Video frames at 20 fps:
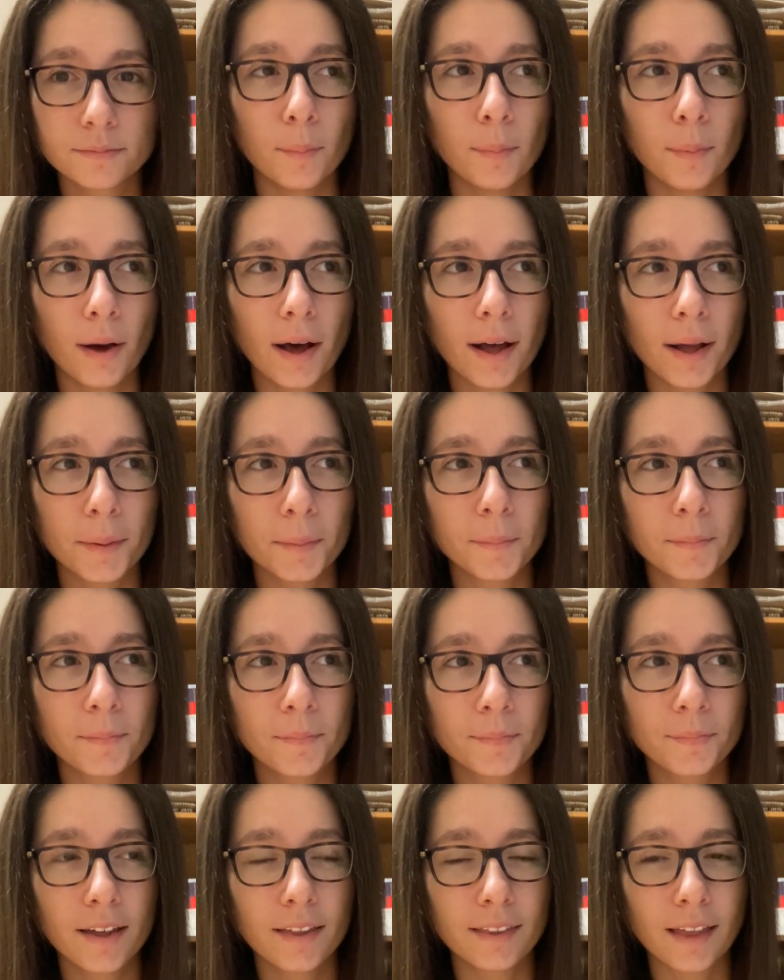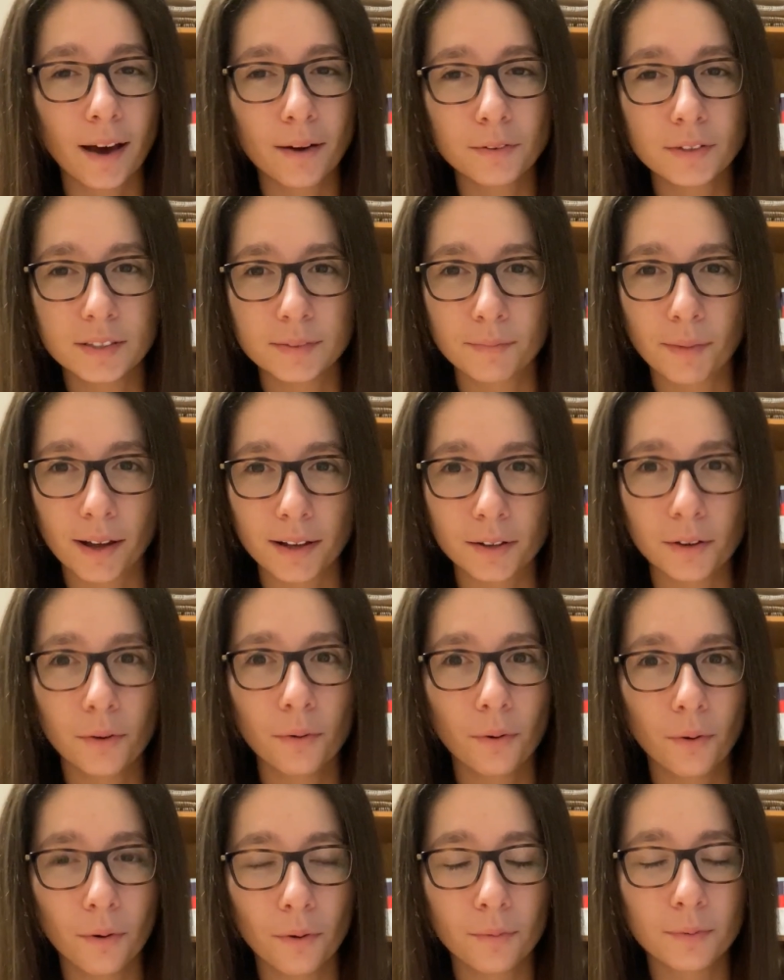but that was my
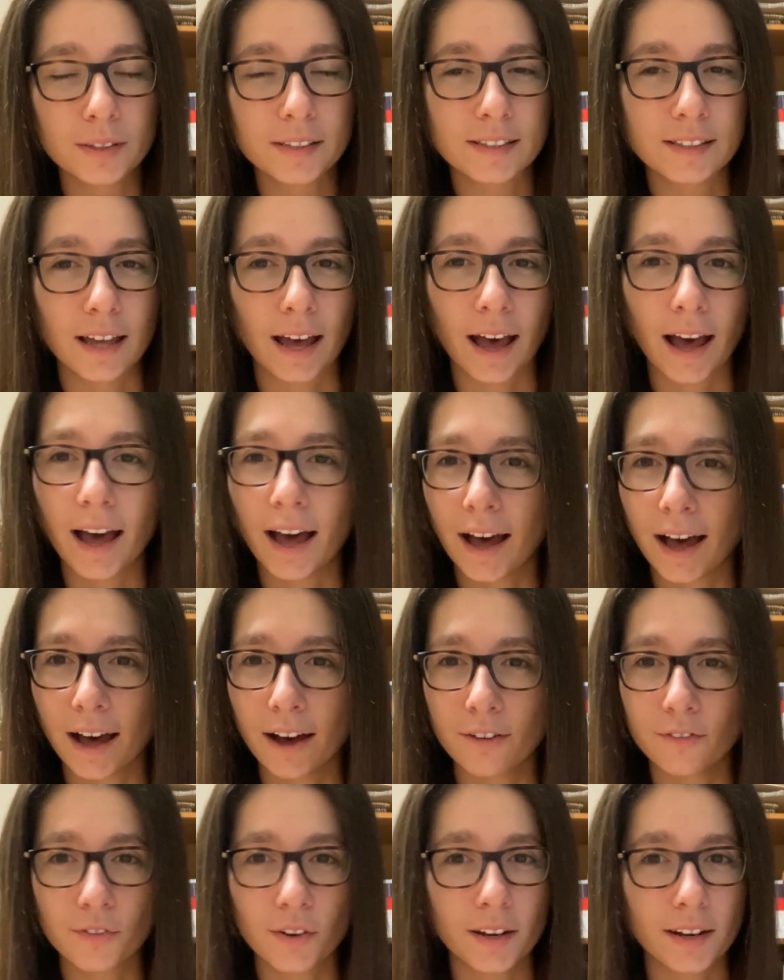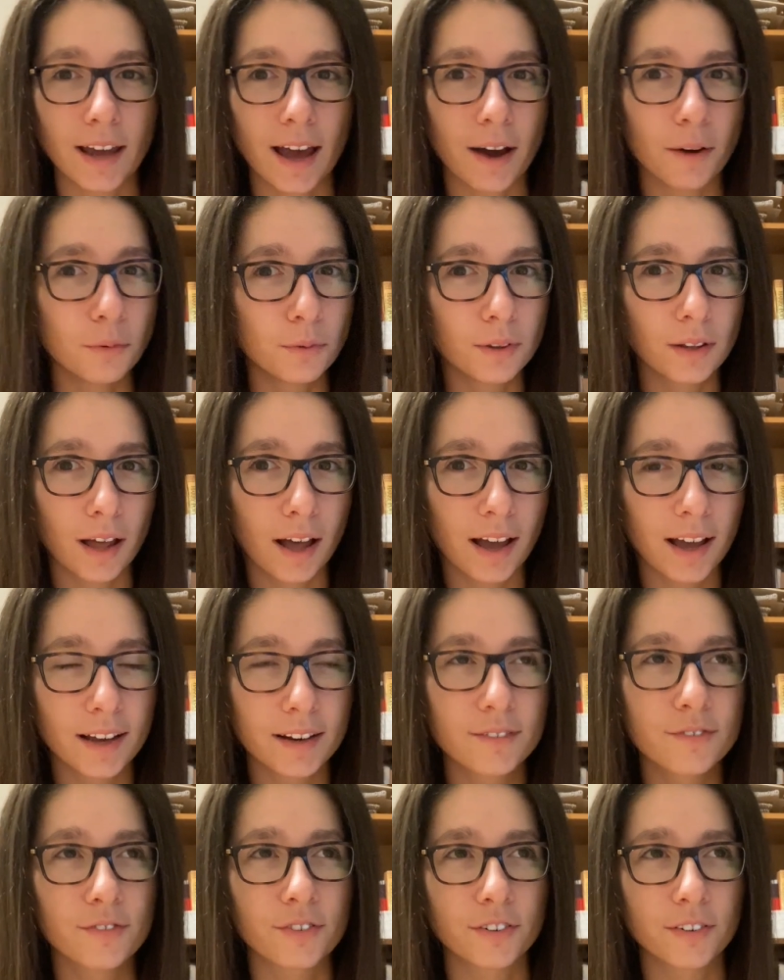goal, was to have an
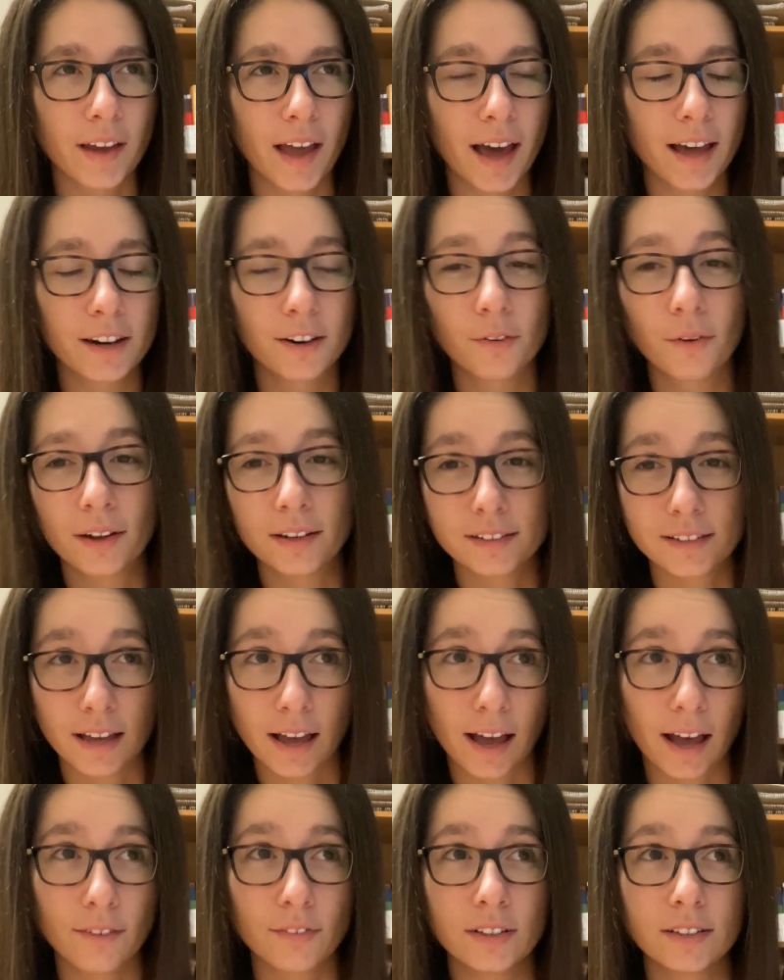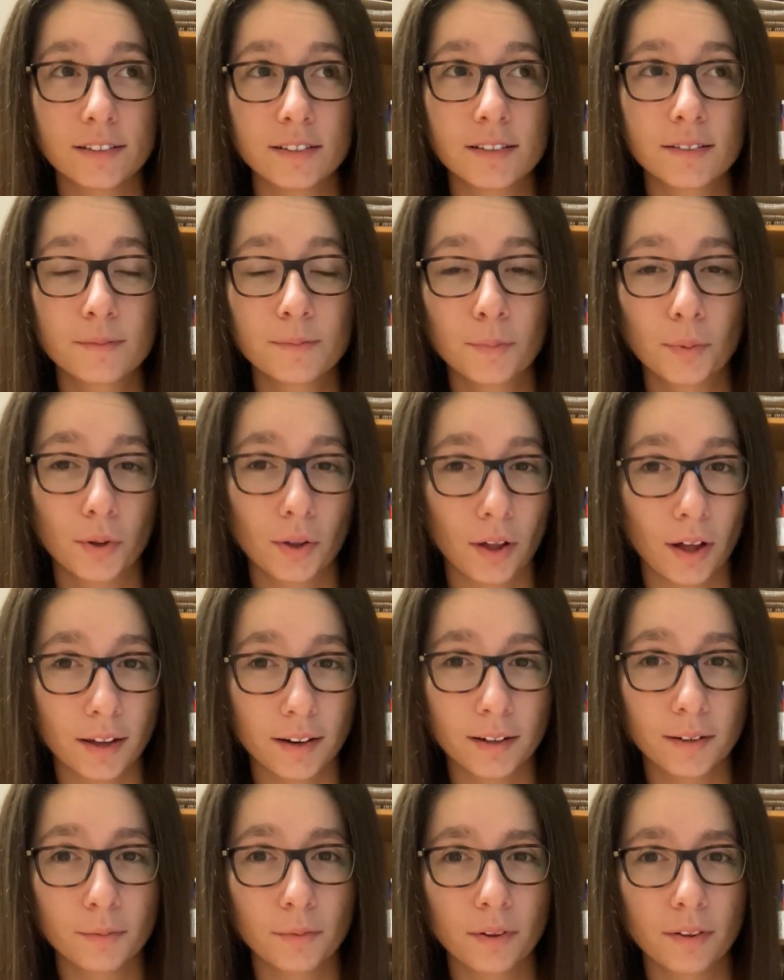outline for Nano and to have it
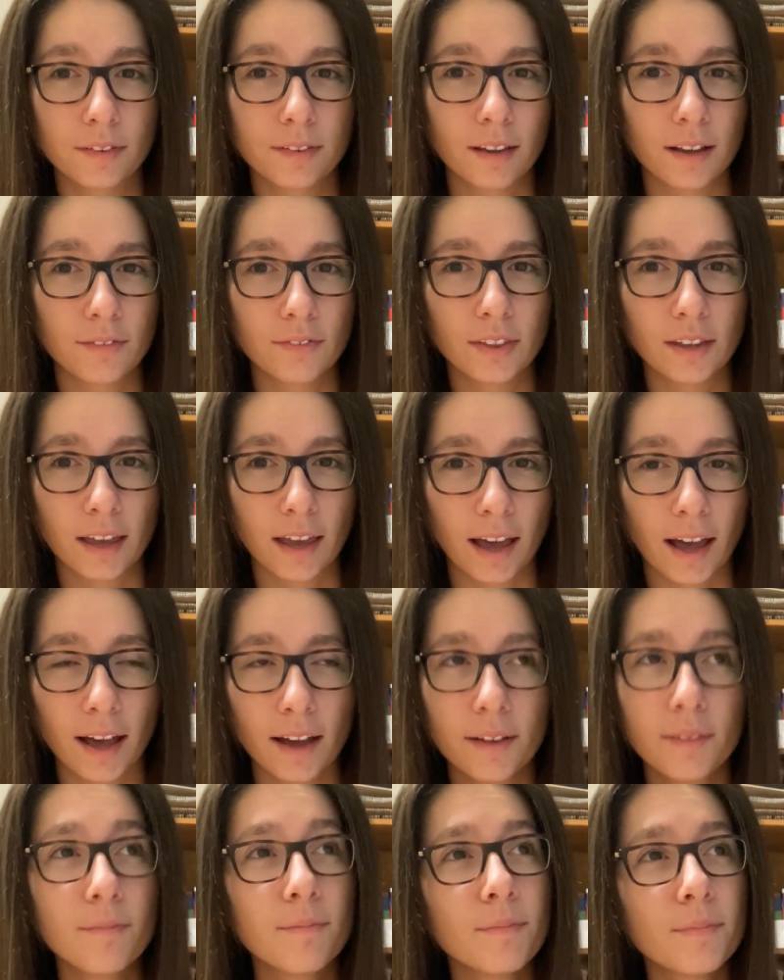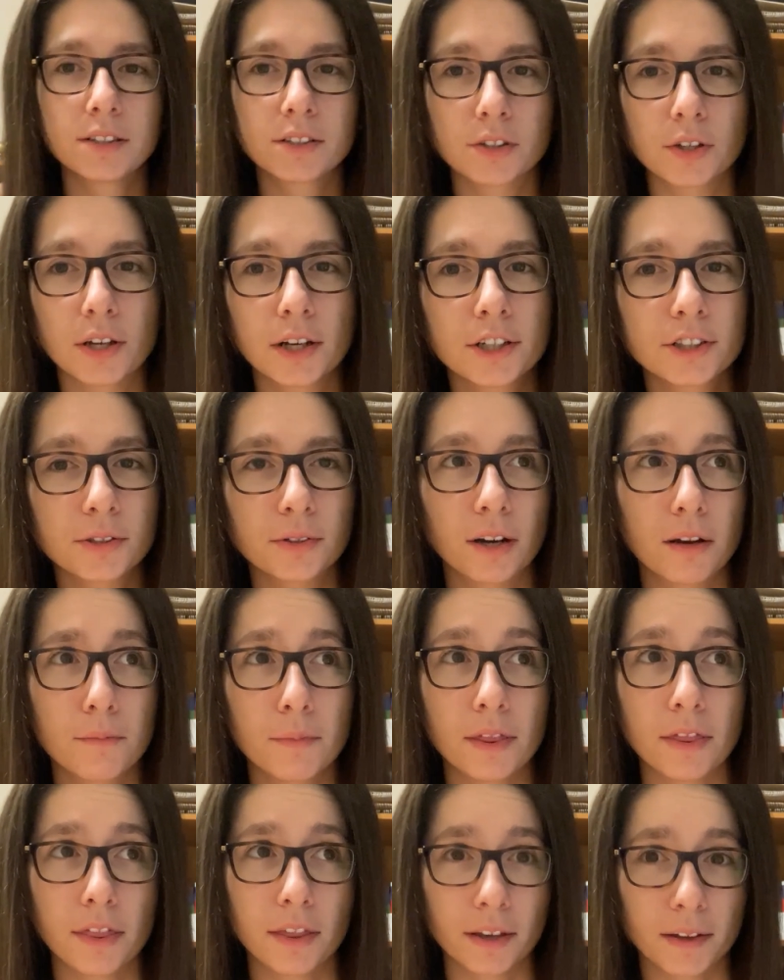plotted with Save the Cat. So here's what I've
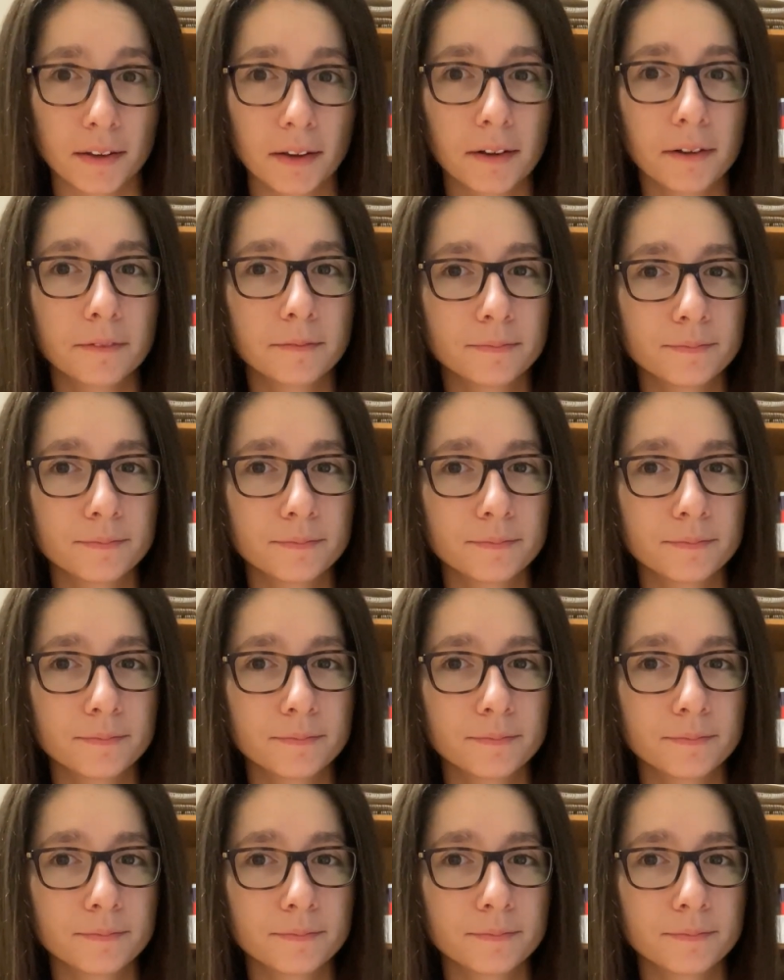been thinking.